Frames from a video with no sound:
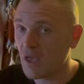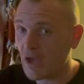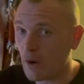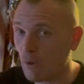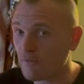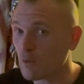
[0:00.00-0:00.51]

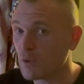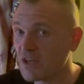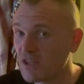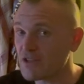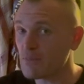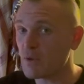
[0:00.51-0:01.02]
However, we
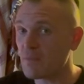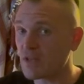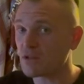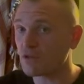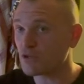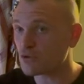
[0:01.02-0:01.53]
need to be
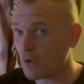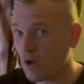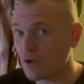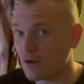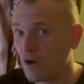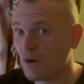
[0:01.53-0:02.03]
mentally
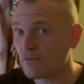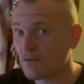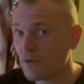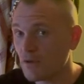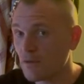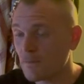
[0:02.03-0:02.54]
strong enough
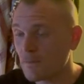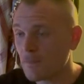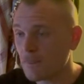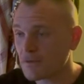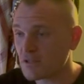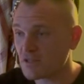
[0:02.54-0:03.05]

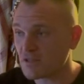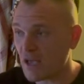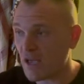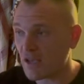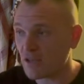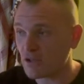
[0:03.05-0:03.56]
to
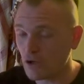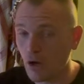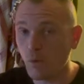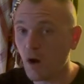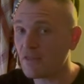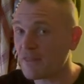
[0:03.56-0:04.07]
say, you know
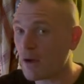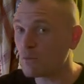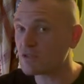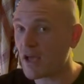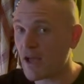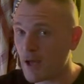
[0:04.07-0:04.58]
what, that
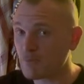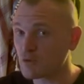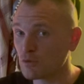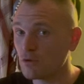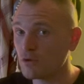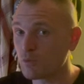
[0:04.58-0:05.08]
was
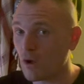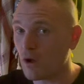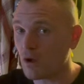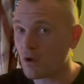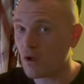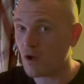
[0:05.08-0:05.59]
absolutely
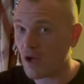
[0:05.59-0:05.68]
wrong.